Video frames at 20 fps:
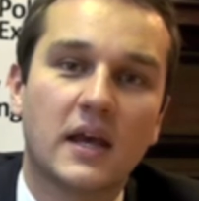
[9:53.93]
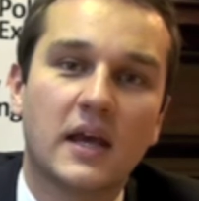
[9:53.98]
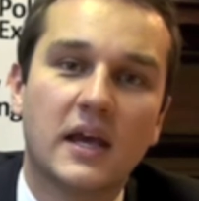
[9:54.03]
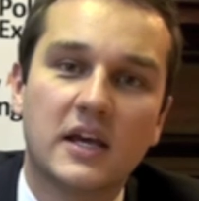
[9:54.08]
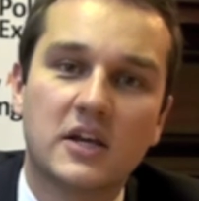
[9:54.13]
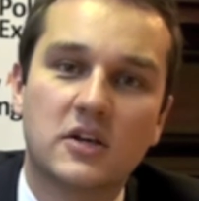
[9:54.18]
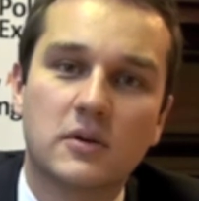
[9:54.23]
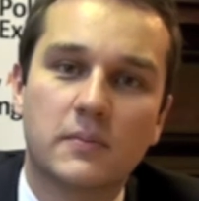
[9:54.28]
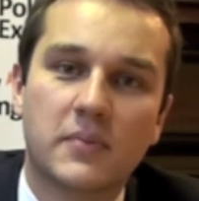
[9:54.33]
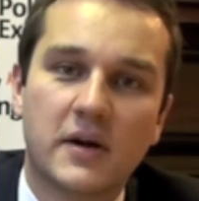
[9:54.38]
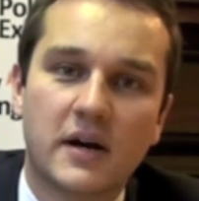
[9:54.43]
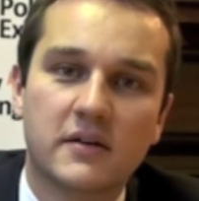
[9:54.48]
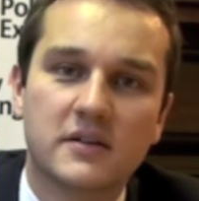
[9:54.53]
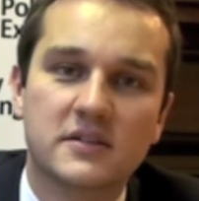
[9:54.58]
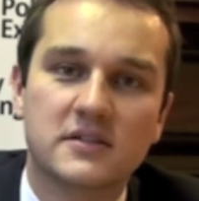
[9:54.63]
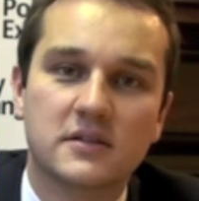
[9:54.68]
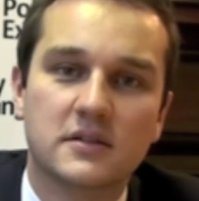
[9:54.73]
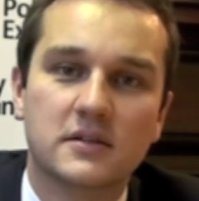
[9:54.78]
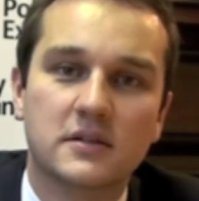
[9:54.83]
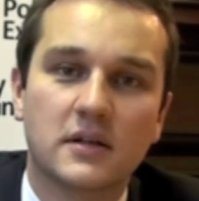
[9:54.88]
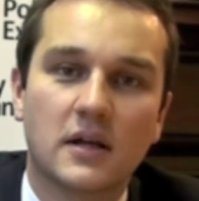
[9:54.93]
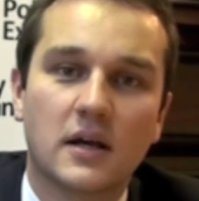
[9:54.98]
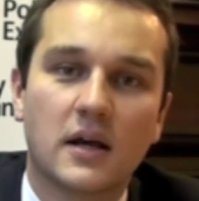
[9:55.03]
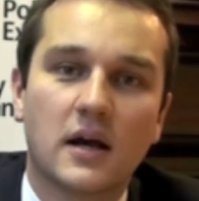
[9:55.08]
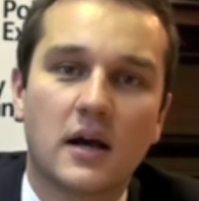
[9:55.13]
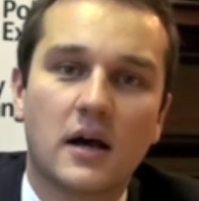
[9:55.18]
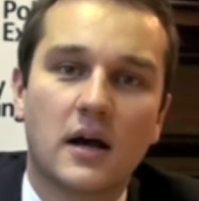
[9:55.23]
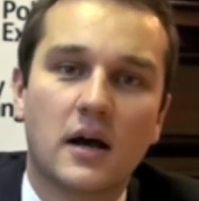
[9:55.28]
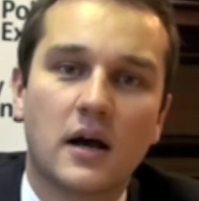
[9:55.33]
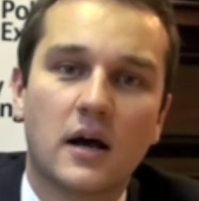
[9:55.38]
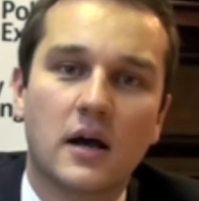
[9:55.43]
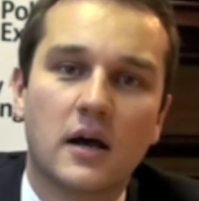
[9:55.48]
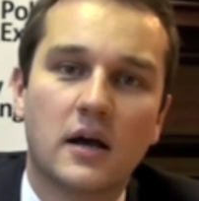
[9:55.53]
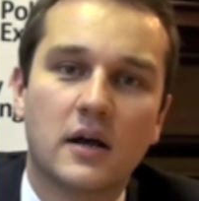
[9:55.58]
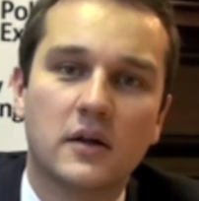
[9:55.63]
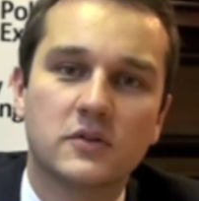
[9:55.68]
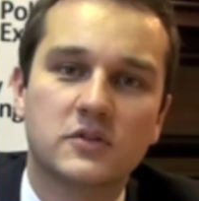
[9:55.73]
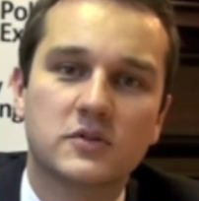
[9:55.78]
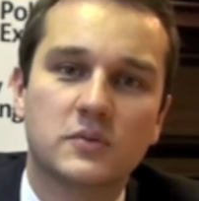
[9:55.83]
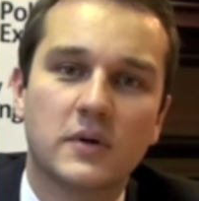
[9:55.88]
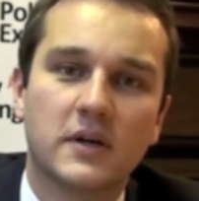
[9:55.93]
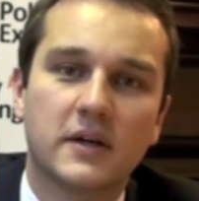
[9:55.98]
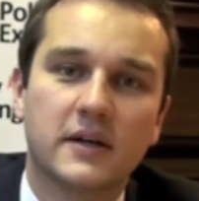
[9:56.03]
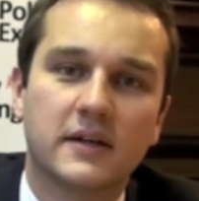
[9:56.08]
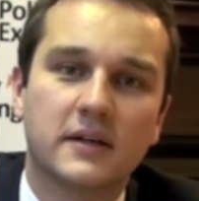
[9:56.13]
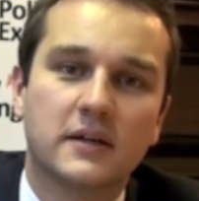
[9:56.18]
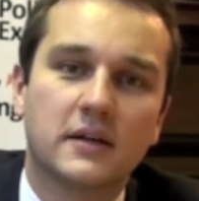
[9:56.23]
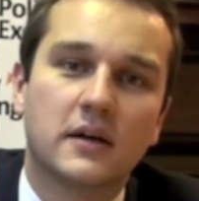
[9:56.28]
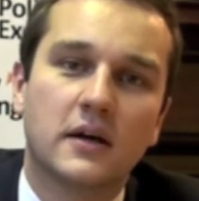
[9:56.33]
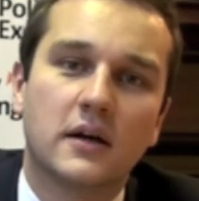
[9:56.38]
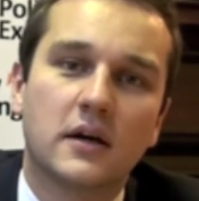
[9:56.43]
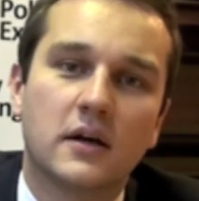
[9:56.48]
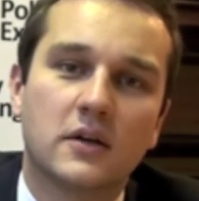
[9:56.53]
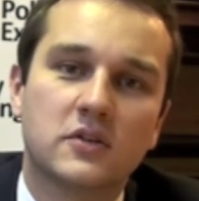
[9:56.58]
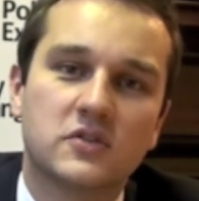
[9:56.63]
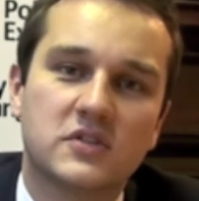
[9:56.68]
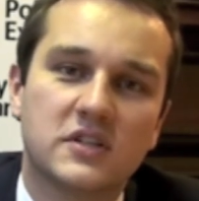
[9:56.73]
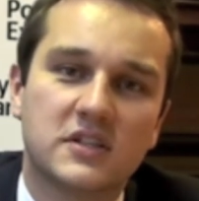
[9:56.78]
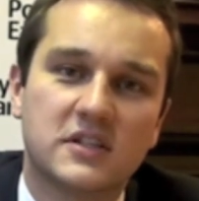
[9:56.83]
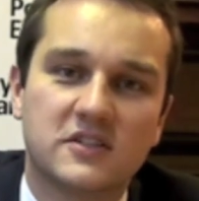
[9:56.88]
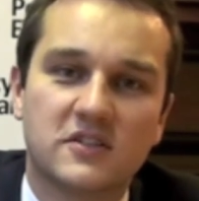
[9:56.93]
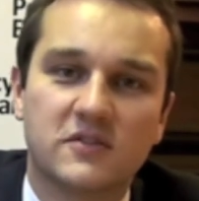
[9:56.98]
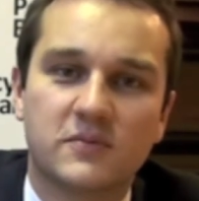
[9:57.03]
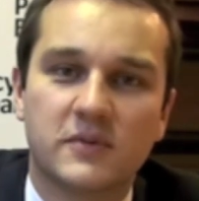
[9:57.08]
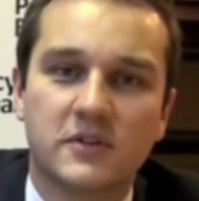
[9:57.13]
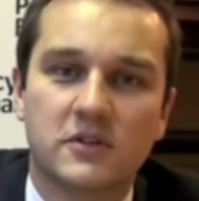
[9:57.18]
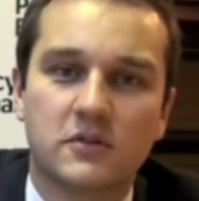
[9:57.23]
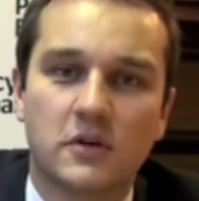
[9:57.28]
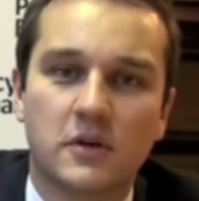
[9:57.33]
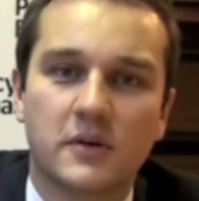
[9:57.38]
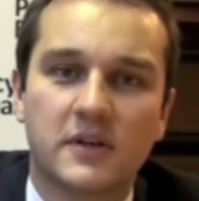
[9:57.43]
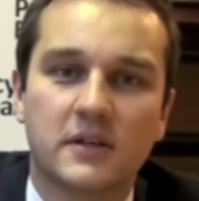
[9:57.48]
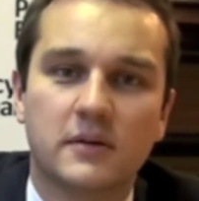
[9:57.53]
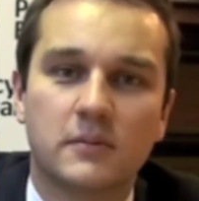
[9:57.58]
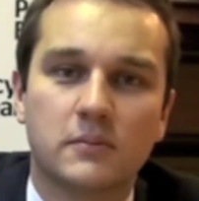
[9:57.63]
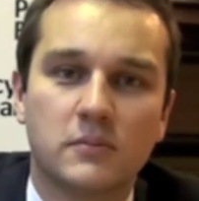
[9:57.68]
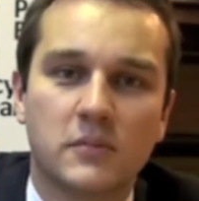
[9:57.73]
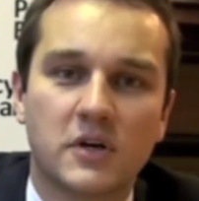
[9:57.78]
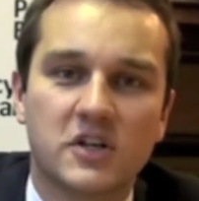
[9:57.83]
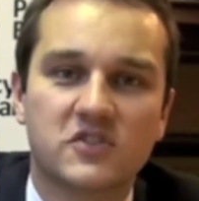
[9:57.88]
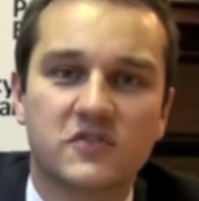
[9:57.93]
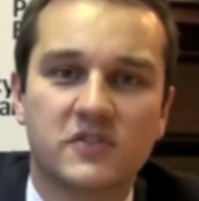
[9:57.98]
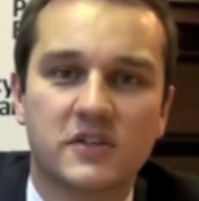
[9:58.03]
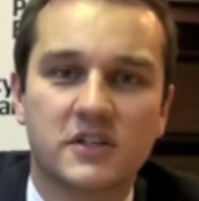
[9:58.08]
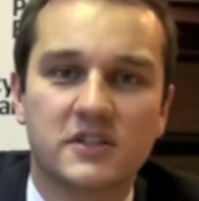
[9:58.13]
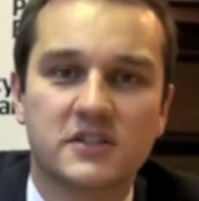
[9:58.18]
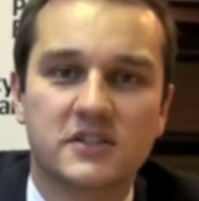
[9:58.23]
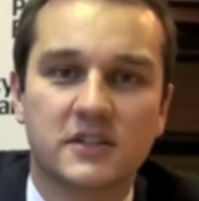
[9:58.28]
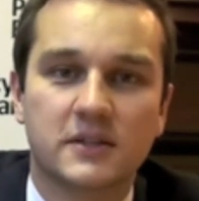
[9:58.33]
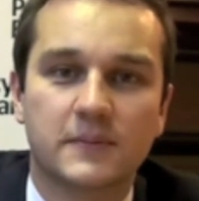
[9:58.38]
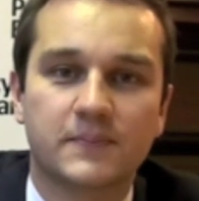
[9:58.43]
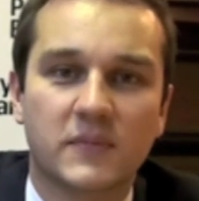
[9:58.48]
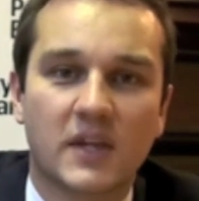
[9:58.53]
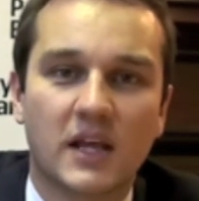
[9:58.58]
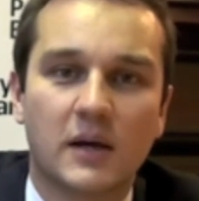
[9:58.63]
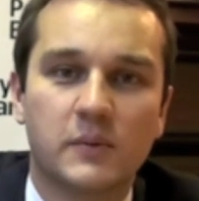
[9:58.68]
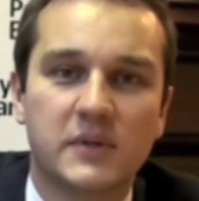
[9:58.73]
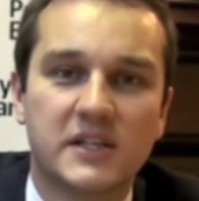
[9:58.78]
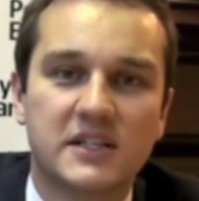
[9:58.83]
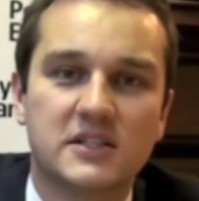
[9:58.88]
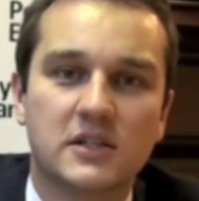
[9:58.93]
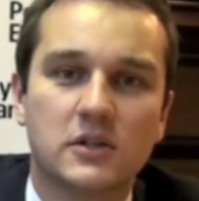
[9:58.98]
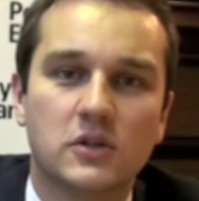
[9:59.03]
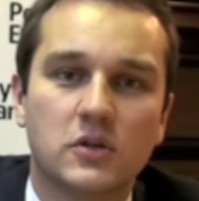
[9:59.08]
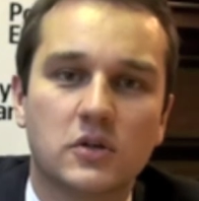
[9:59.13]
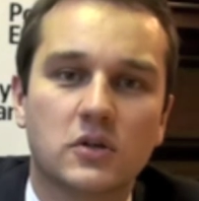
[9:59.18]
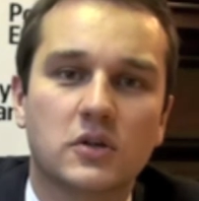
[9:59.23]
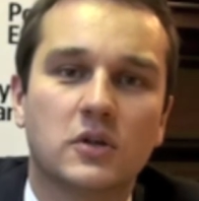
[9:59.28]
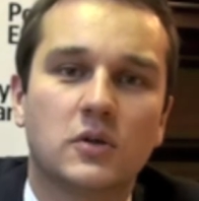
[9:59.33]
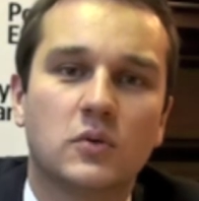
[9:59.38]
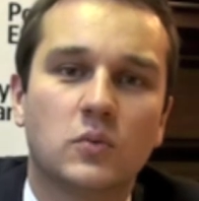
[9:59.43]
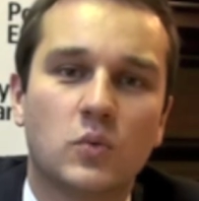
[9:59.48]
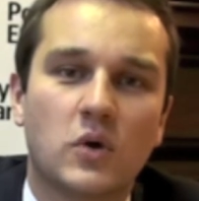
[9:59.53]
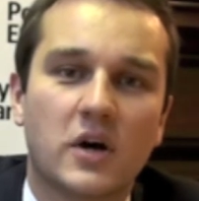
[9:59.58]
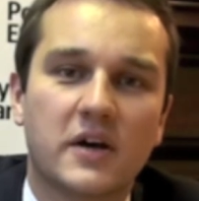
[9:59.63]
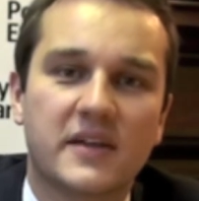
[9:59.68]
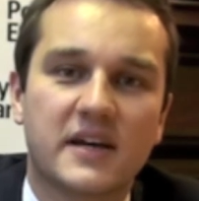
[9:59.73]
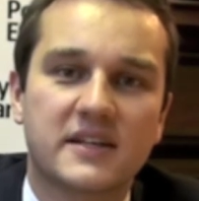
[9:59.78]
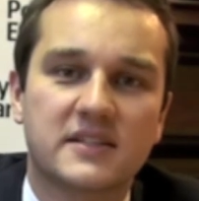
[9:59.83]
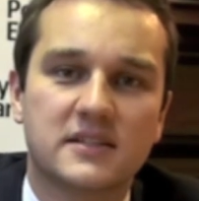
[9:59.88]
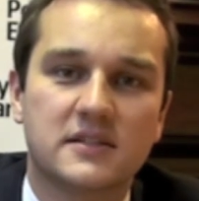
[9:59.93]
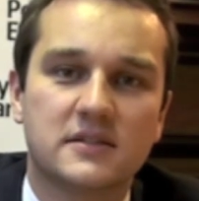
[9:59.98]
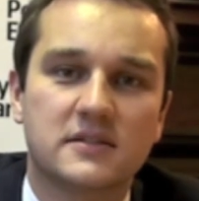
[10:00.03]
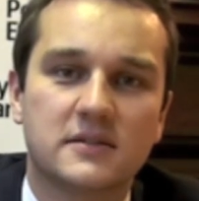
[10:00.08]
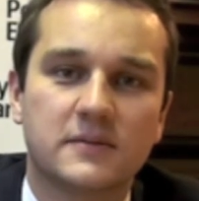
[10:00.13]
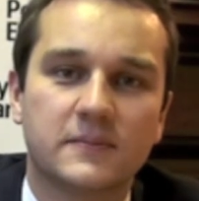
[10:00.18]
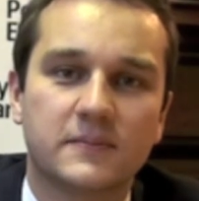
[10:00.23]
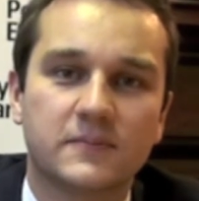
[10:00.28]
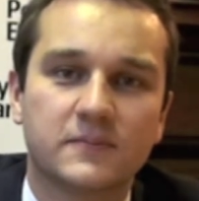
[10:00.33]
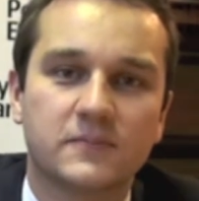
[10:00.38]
In comparison, elsewhere, cities have been growing much faster, and we need to look at why that is.